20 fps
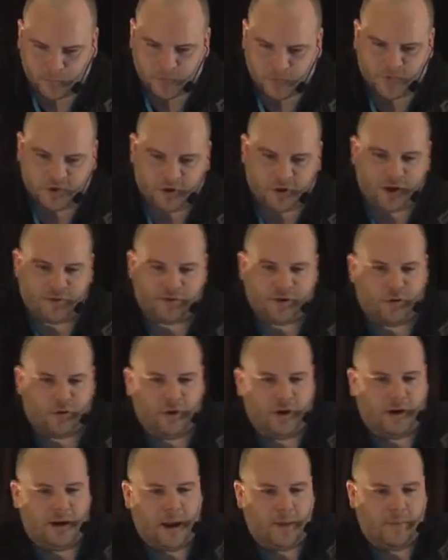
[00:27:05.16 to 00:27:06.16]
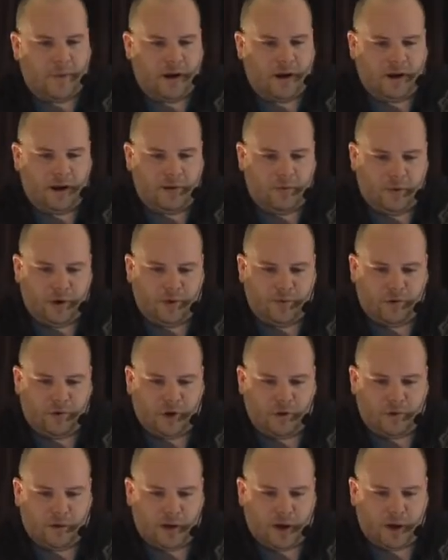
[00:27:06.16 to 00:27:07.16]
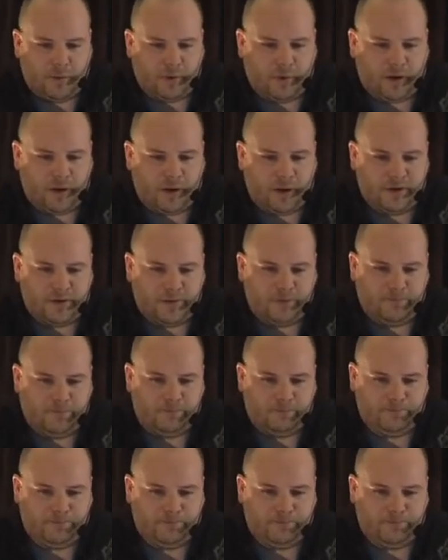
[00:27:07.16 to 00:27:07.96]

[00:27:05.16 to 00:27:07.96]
So you have to create an app ID whenever you create an application.